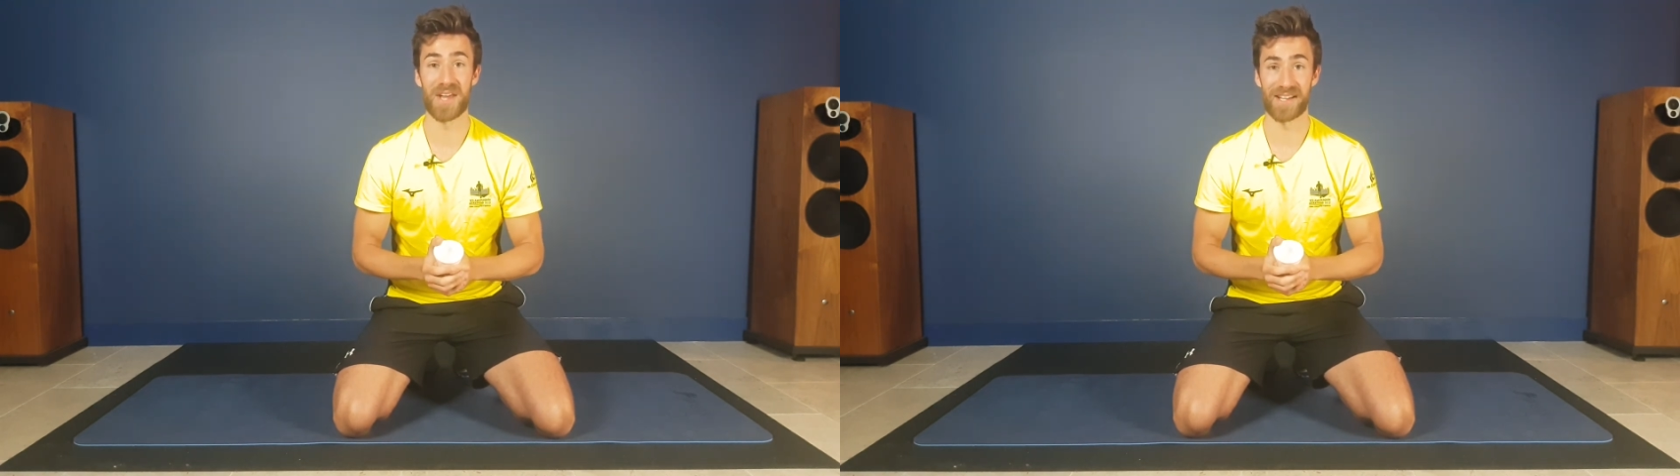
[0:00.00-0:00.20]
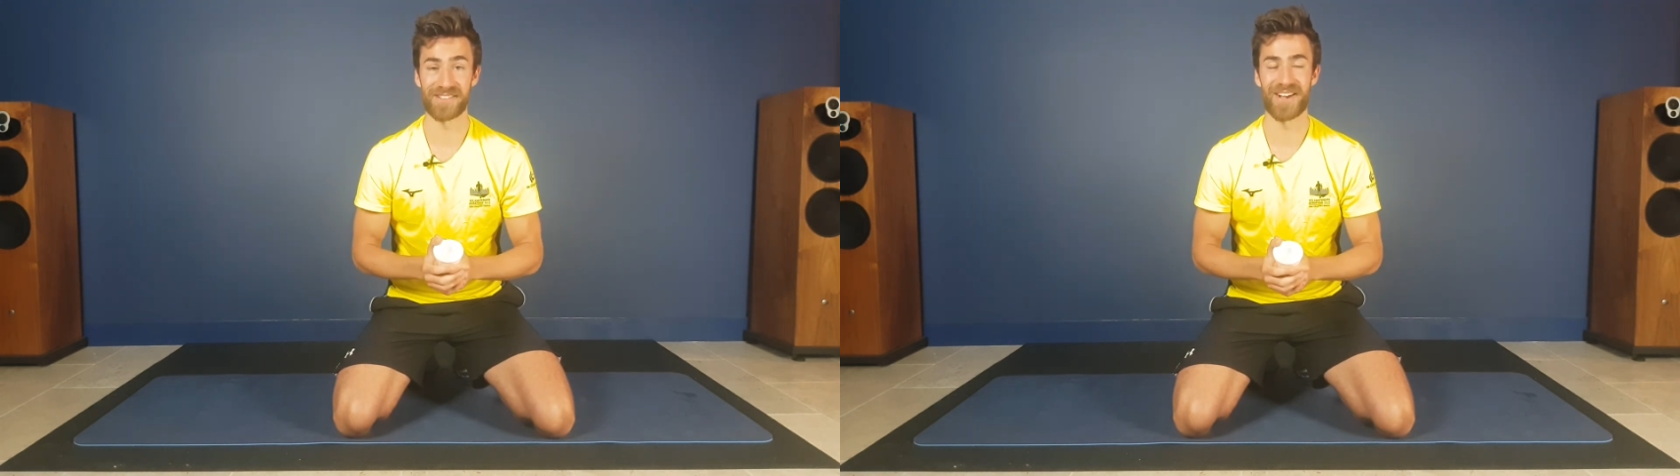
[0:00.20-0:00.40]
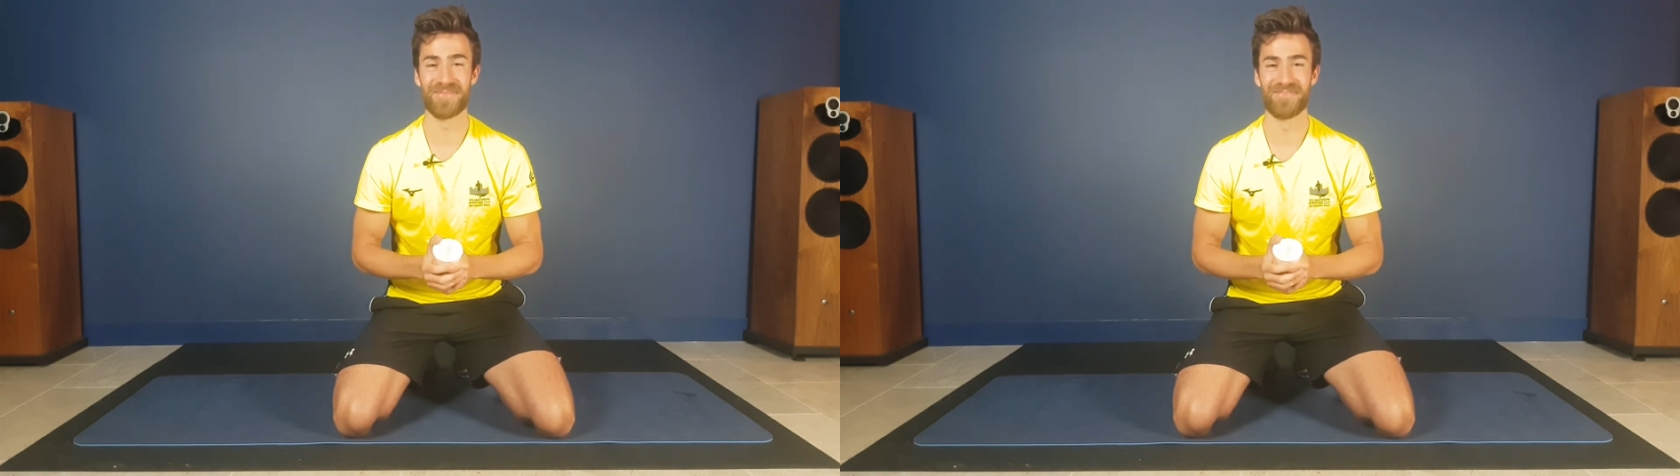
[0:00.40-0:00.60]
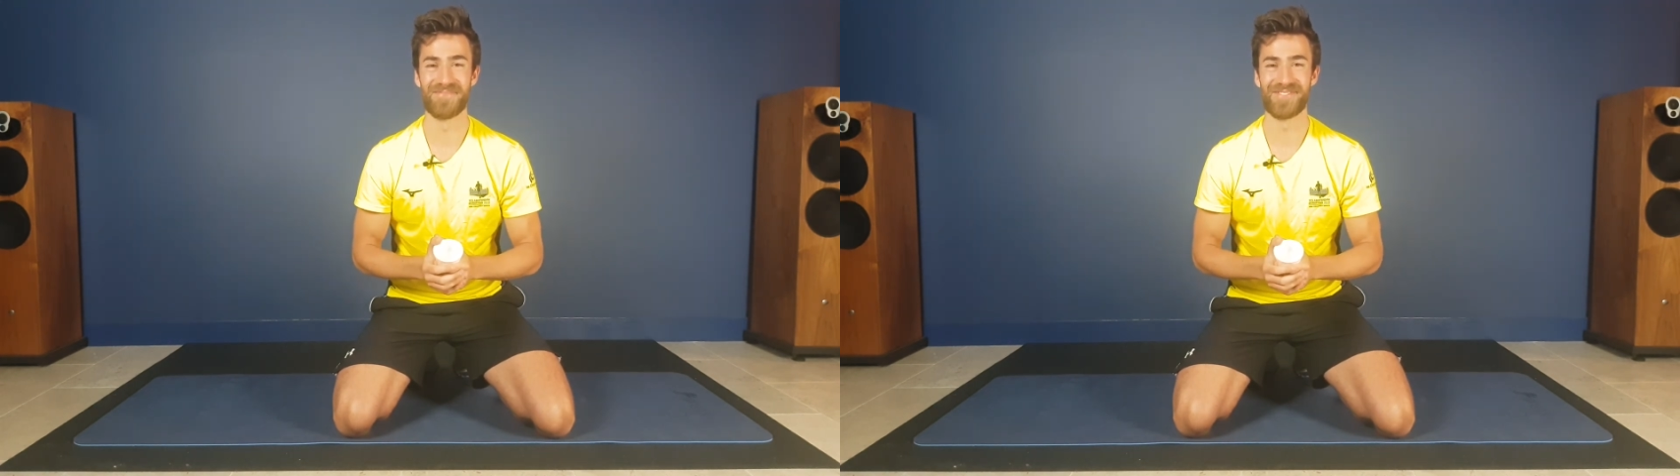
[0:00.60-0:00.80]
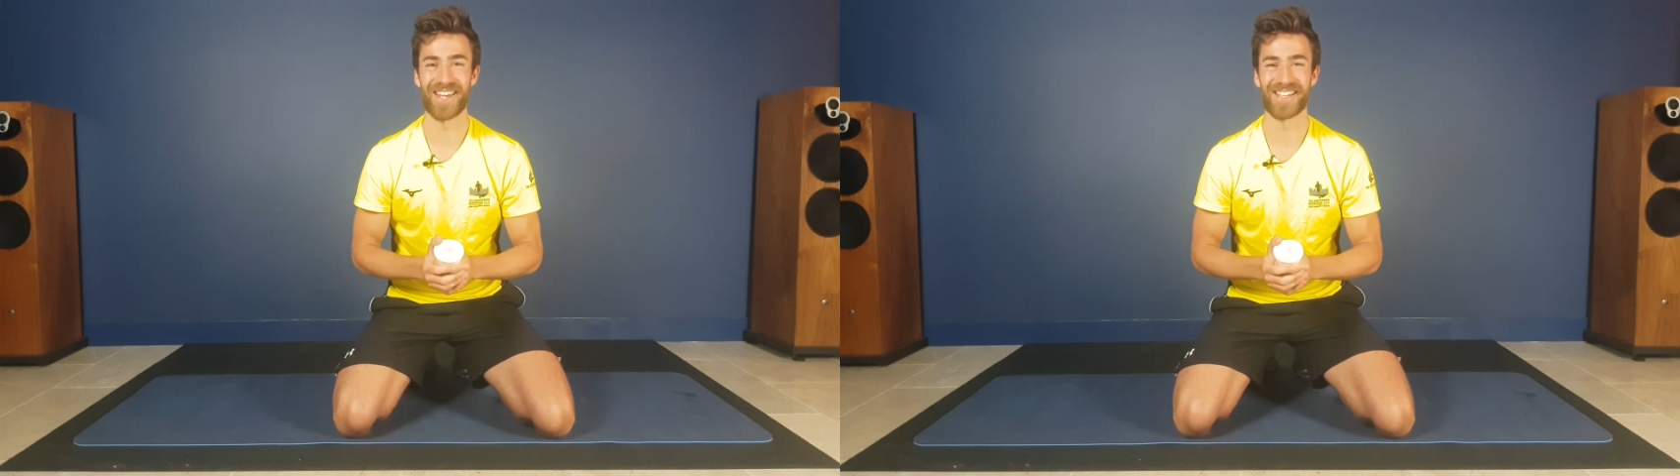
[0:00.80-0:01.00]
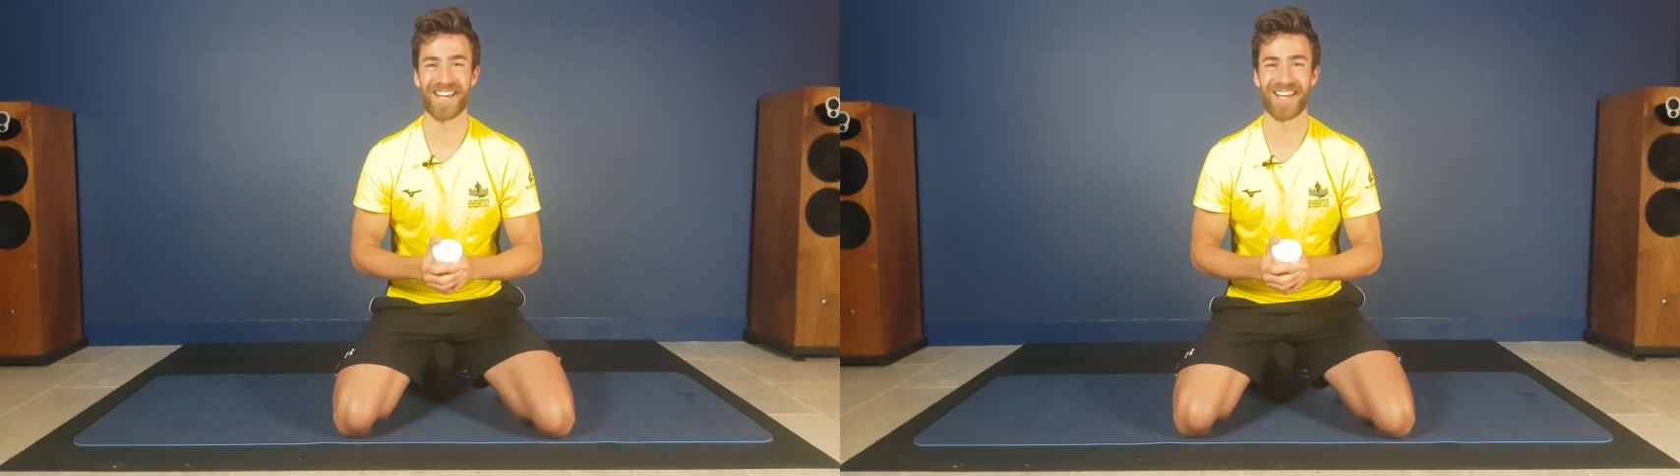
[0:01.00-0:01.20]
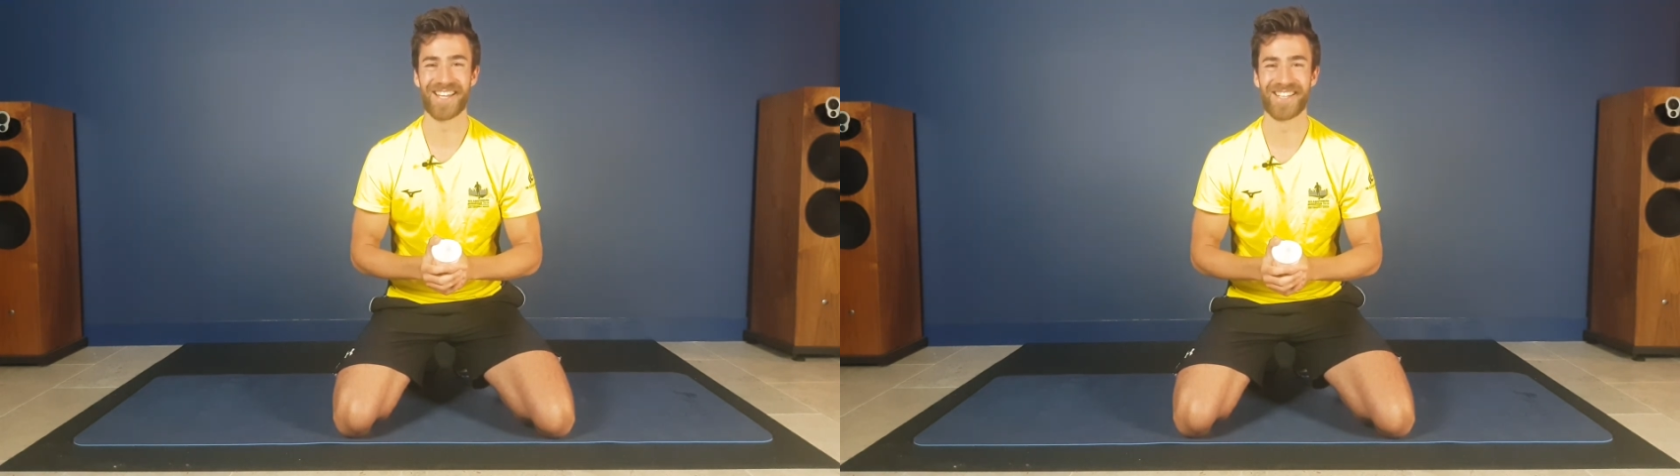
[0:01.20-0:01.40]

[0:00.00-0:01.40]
next time. Take care.